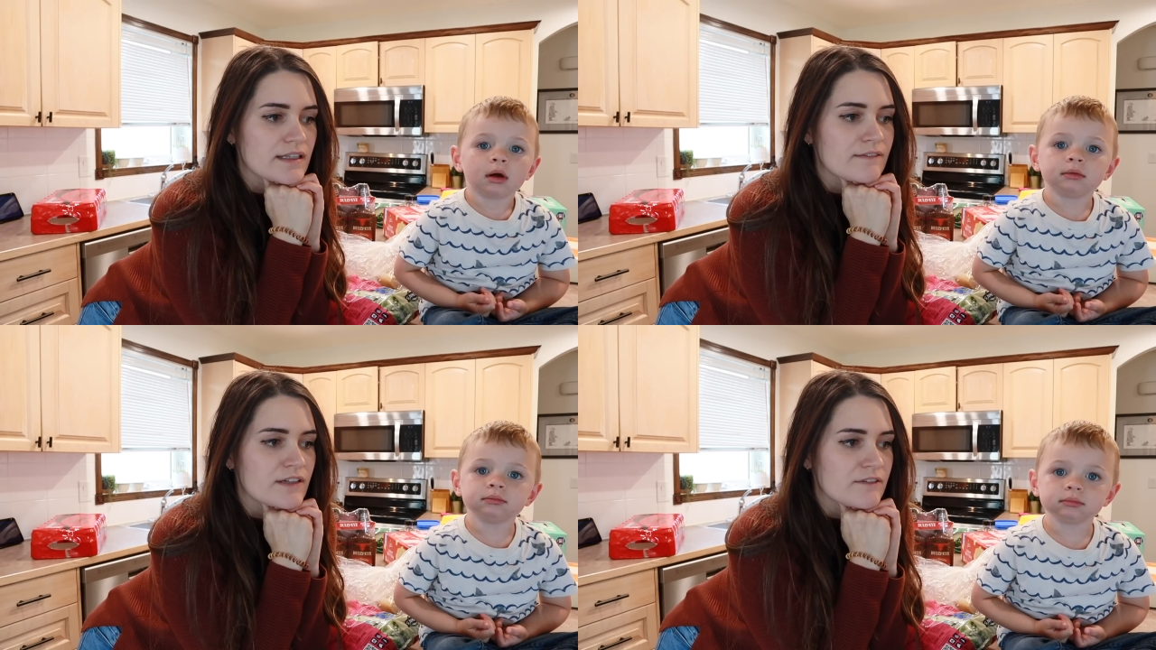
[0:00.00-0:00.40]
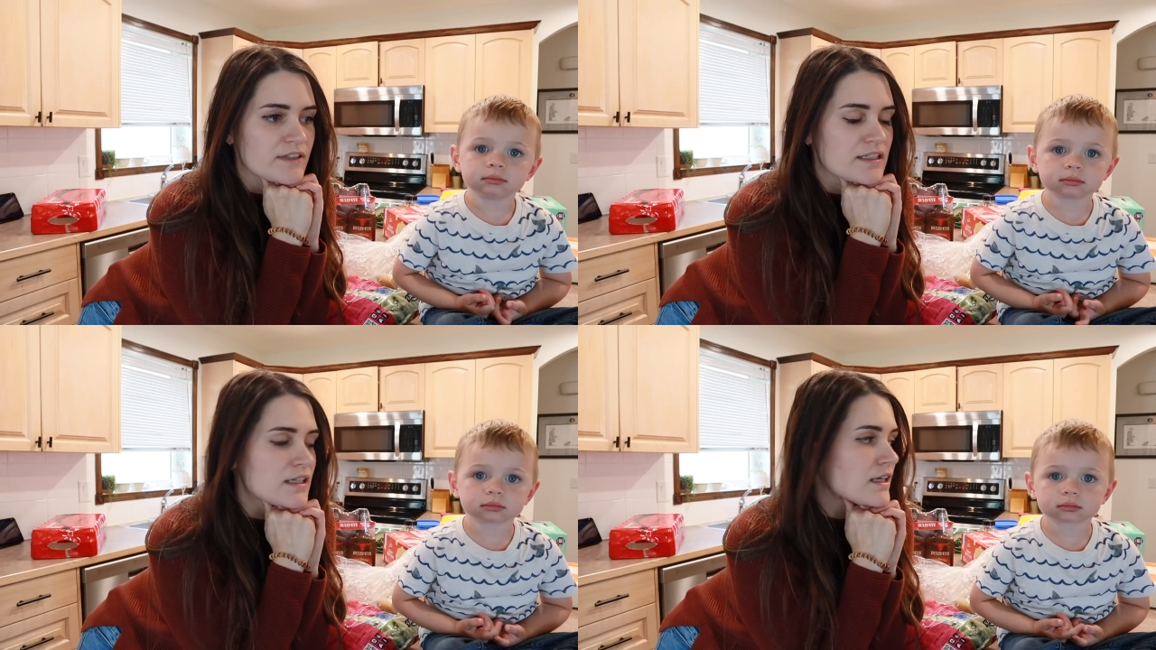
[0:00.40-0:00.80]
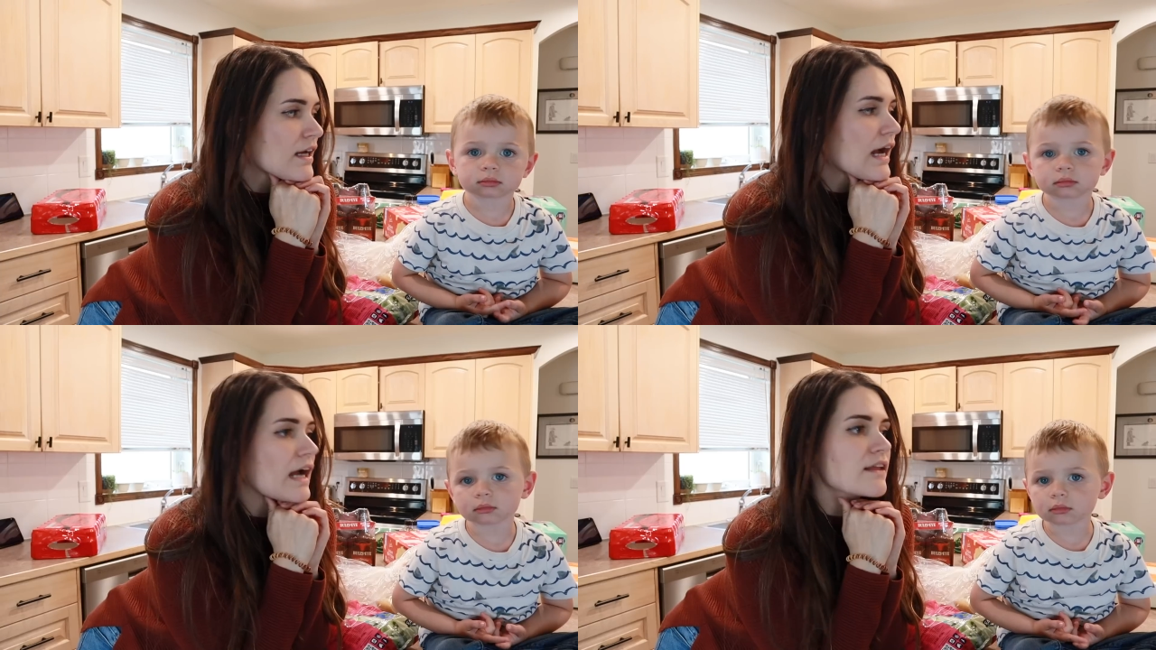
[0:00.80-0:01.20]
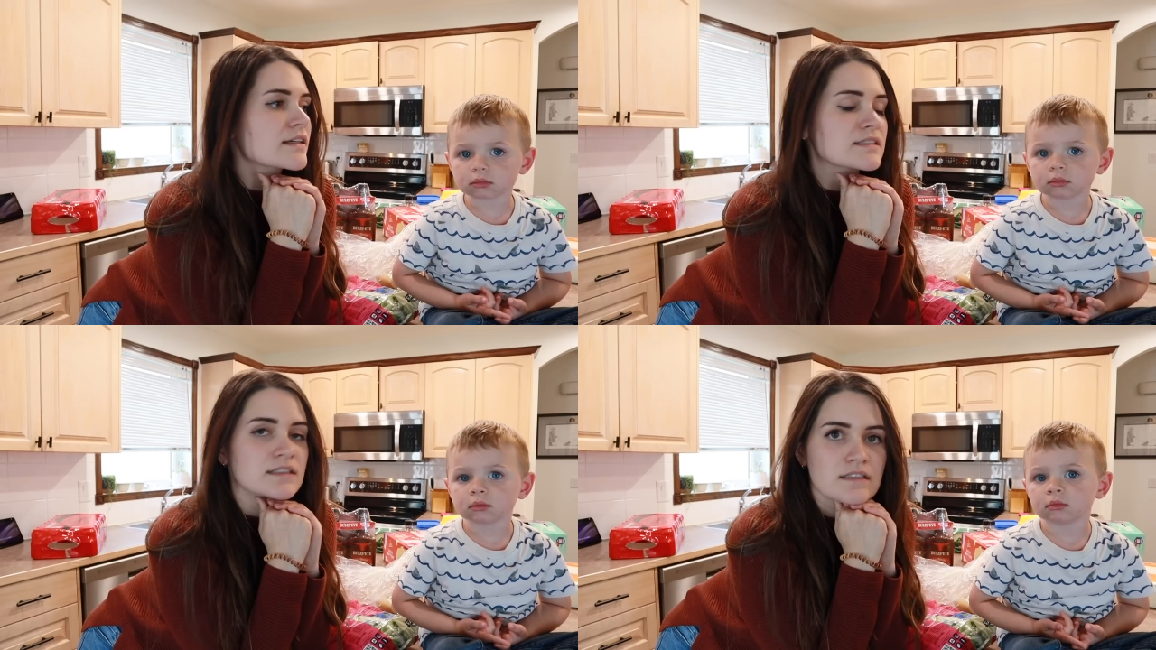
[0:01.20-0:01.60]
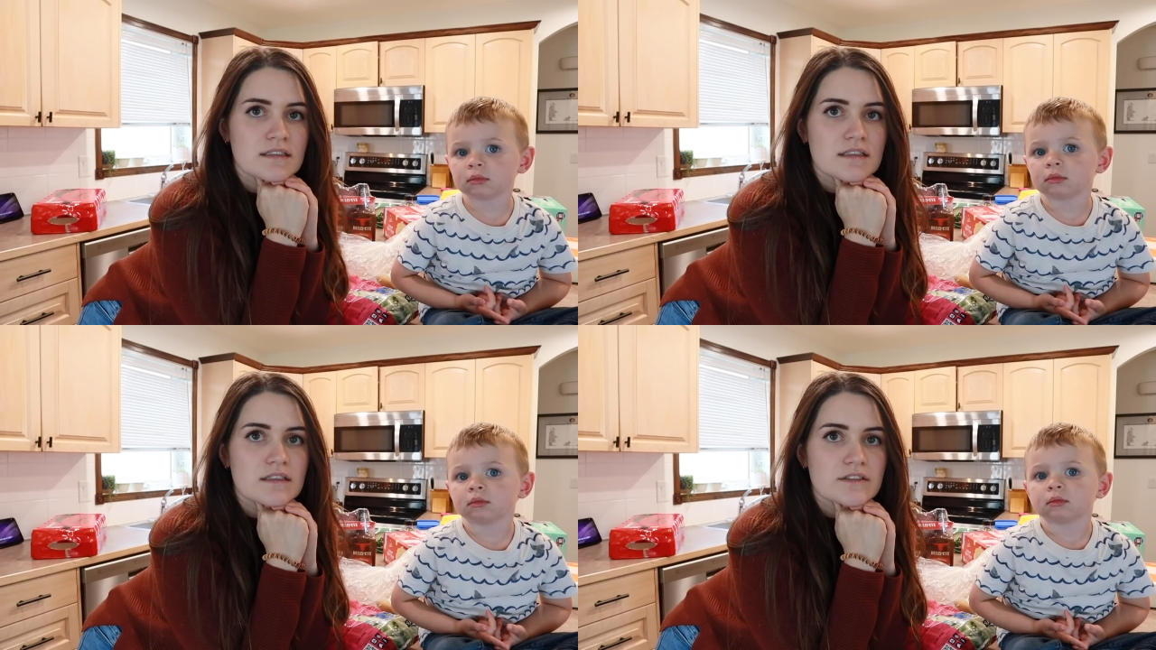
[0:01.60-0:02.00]
Speaker 1: They've given Alex
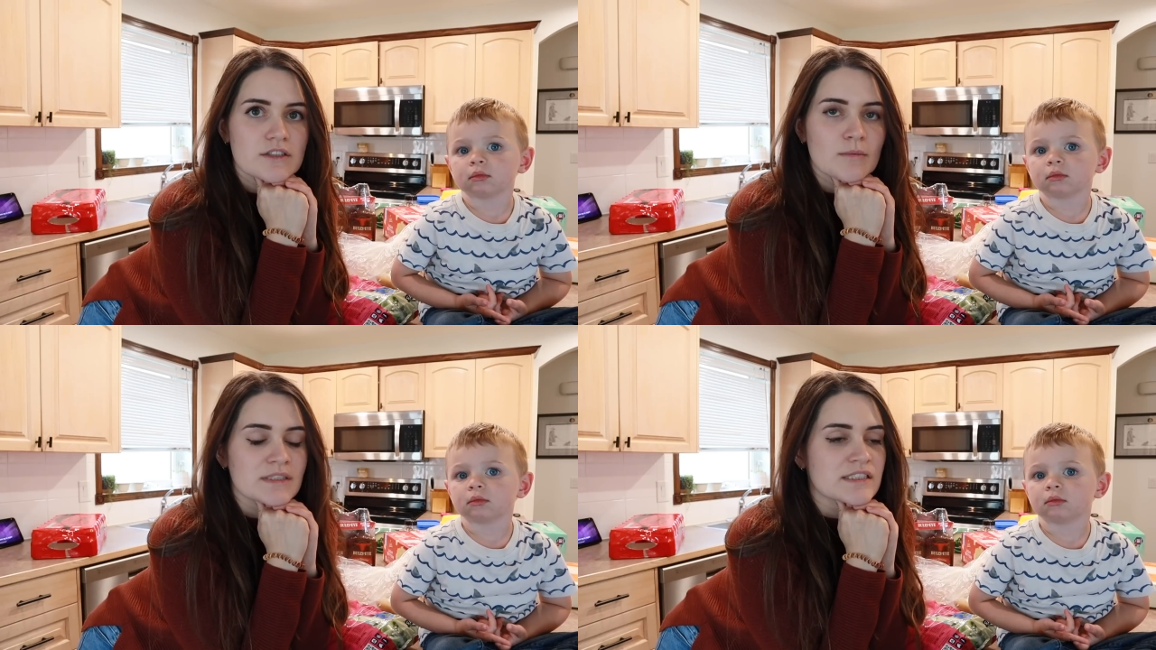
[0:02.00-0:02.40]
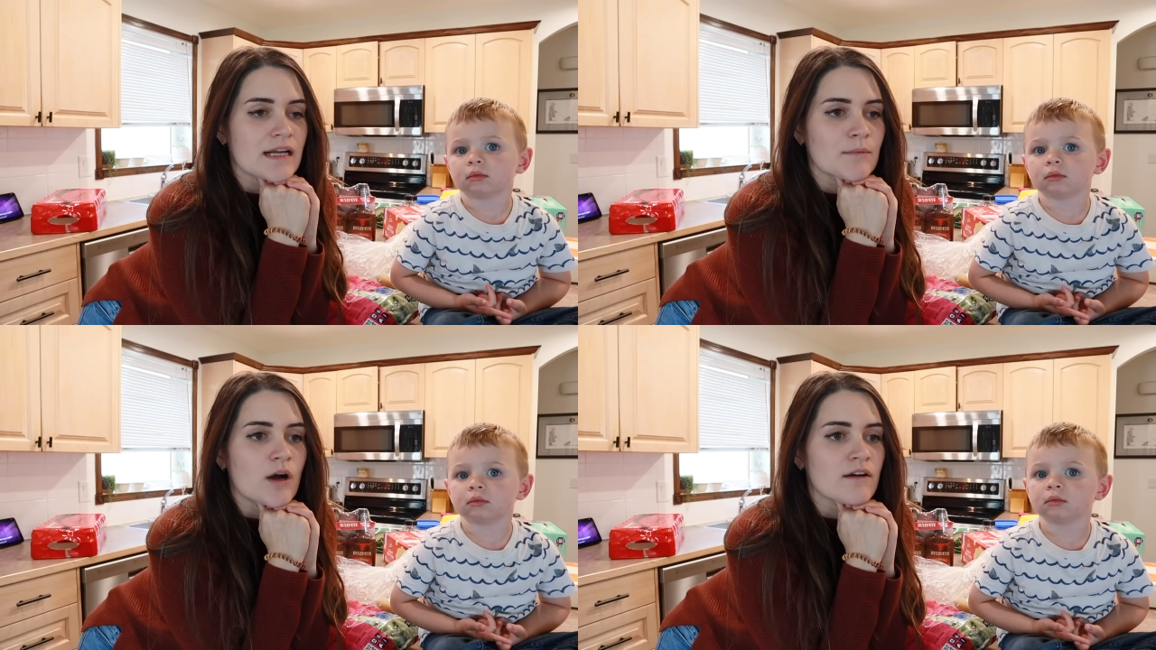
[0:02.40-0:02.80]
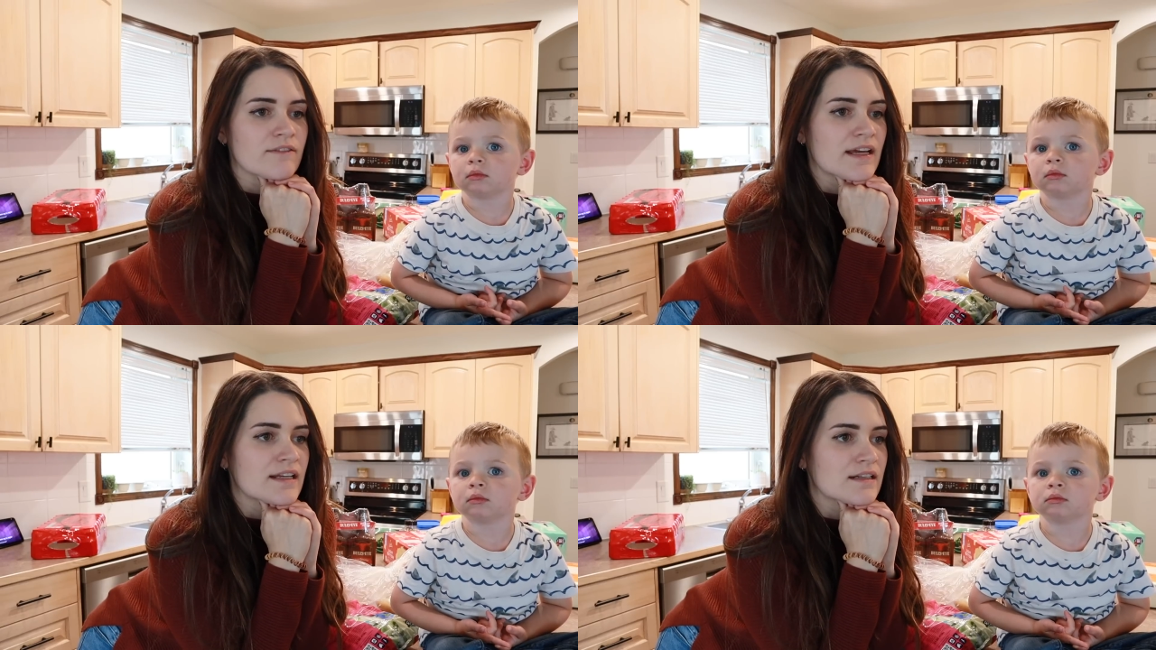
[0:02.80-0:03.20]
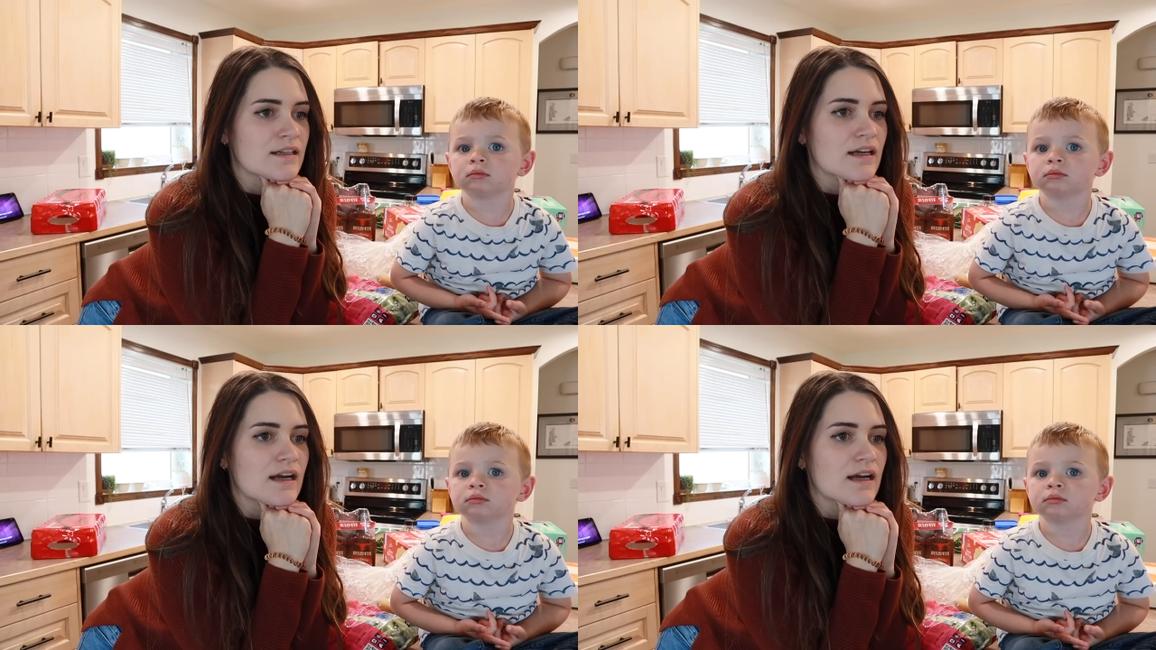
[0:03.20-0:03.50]
so much time off and